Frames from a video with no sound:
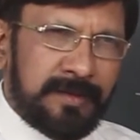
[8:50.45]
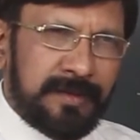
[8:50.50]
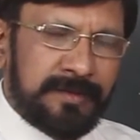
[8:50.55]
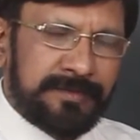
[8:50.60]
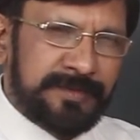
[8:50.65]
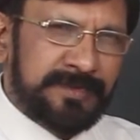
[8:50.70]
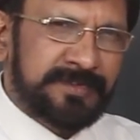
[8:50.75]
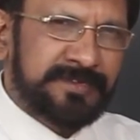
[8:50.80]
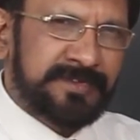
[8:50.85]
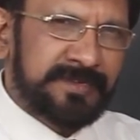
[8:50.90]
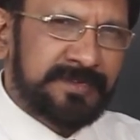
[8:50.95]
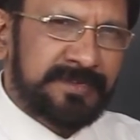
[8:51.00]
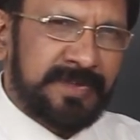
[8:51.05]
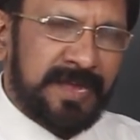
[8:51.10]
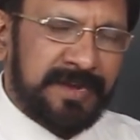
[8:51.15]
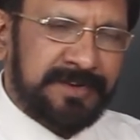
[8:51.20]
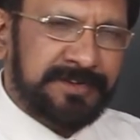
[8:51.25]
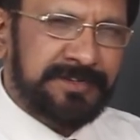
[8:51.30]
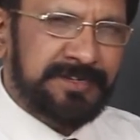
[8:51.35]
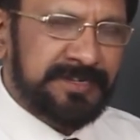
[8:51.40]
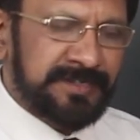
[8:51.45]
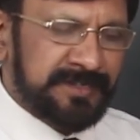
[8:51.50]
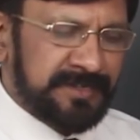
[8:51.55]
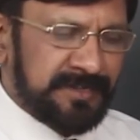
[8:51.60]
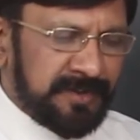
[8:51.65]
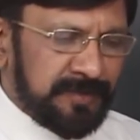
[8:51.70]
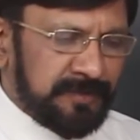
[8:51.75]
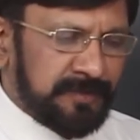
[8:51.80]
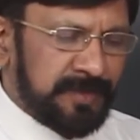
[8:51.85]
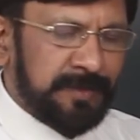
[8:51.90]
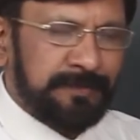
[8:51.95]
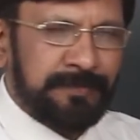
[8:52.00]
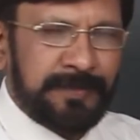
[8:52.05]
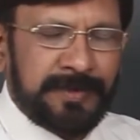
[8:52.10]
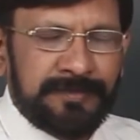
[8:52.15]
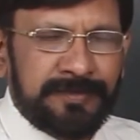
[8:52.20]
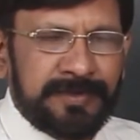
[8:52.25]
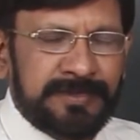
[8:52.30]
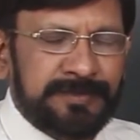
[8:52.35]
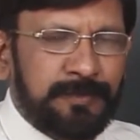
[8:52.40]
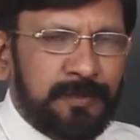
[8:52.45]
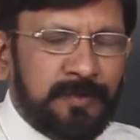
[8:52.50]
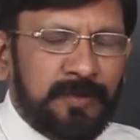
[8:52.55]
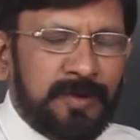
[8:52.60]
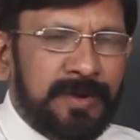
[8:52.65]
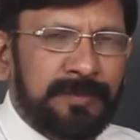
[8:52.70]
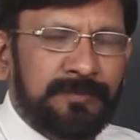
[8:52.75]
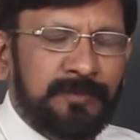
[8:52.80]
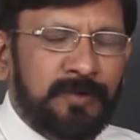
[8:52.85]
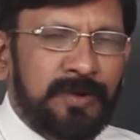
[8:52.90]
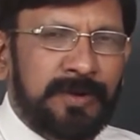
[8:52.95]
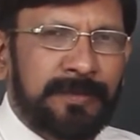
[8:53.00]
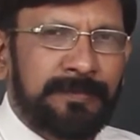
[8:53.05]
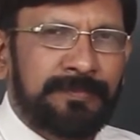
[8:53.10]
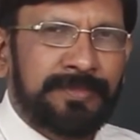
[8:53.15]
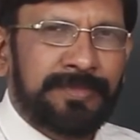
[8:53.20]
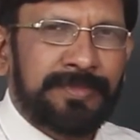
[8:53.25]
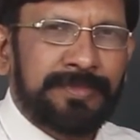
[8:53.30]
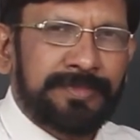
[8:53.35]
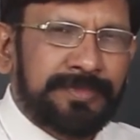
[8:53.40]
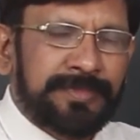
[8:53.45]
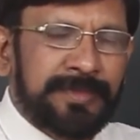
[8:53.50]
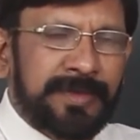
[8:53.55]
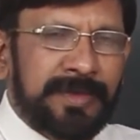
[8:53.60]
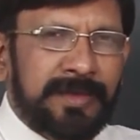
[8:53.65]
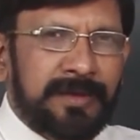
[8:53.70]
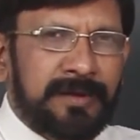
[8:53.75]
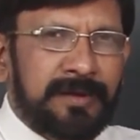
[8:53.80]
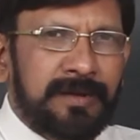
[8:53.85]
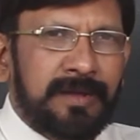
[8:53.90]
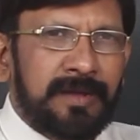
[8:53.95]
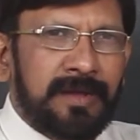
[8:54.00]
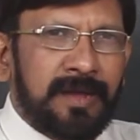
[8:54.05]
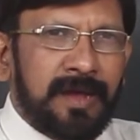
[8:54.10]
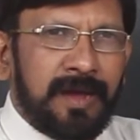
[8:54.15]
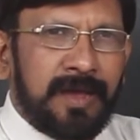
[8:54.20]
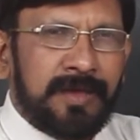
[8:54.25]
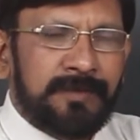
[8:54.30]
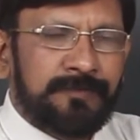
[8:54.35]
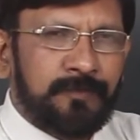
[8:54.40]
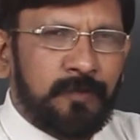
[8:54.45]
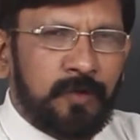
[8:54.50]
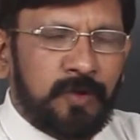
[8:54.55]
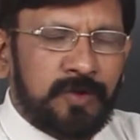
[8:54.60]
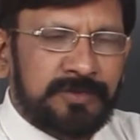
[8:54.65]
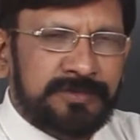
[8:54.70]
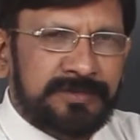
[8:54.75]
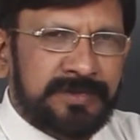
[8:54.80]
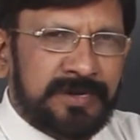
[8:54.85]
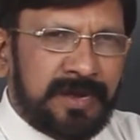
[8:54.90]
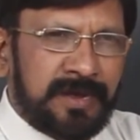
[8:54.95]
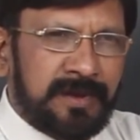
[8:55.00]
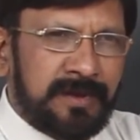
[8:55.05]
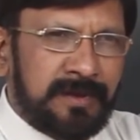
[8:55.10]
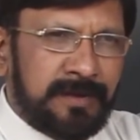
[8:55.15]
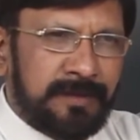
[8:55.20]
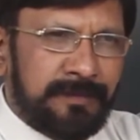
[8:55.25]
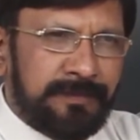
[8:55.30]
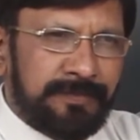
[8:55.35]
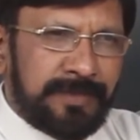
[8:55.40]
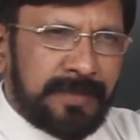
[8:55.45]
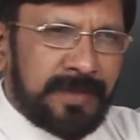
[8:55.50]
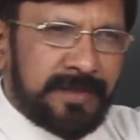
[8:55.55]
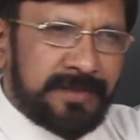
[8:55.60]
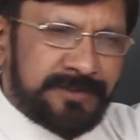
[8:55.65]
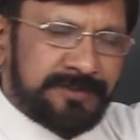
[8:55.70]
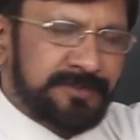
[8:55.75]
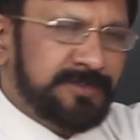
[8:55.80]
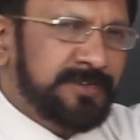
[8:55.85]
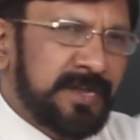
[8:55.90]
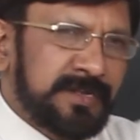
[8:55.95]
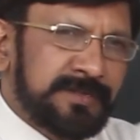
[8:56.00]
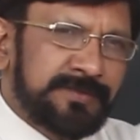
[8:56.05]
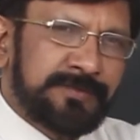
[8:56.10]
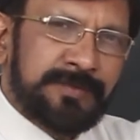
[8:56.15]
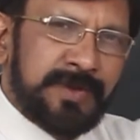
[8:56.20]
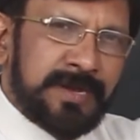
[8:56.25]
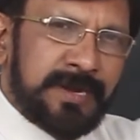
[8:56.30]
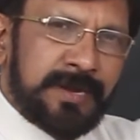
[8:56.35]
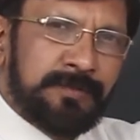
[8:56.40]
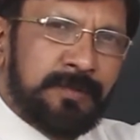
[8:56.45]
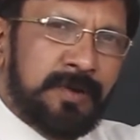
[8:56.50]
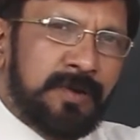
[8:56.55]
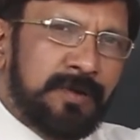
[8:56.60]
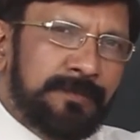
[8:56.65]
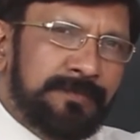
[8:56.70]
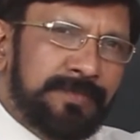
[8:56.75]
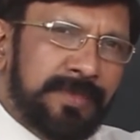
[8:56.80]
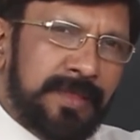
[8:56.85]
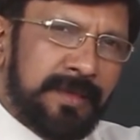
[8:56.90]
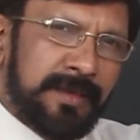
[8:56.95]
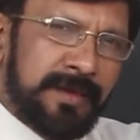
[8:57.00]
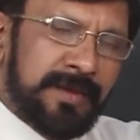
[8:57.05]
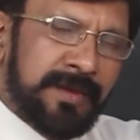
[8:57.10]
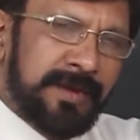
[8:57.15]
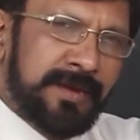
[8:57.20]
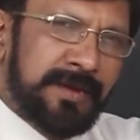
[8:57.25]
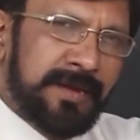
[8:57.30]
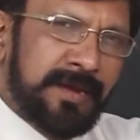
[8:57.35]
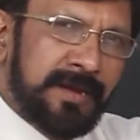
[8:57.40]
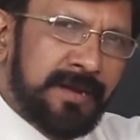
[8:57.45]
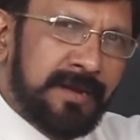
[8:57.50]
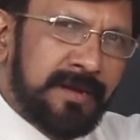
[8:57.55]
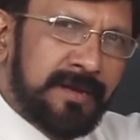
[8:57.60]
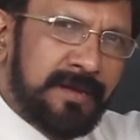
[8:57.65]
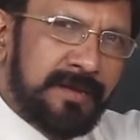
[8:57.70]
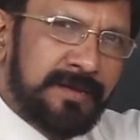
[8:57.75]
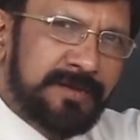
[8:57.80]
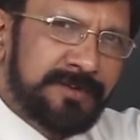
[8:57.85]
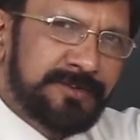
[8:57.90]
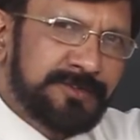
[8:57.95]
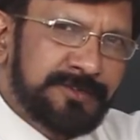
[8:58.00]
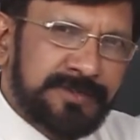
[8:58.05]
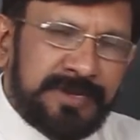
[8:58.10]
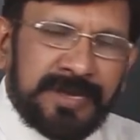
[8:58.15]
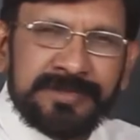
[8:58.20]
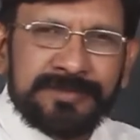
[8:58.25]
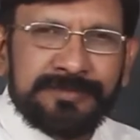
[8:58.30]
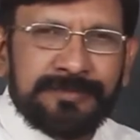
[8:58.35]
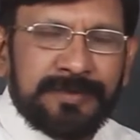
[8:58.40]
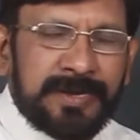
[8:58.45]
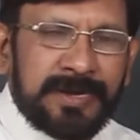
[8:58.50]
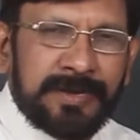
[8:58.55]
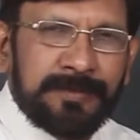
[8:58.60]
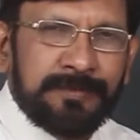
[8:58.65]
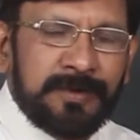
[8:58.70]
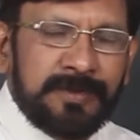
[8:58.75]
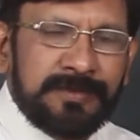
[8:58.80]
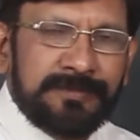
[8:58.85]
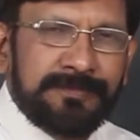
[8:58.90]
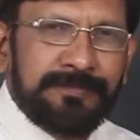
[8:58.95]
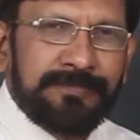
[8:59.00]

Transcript: this is extension of the previous program only. There I focused on instance variable, hidden instance variable.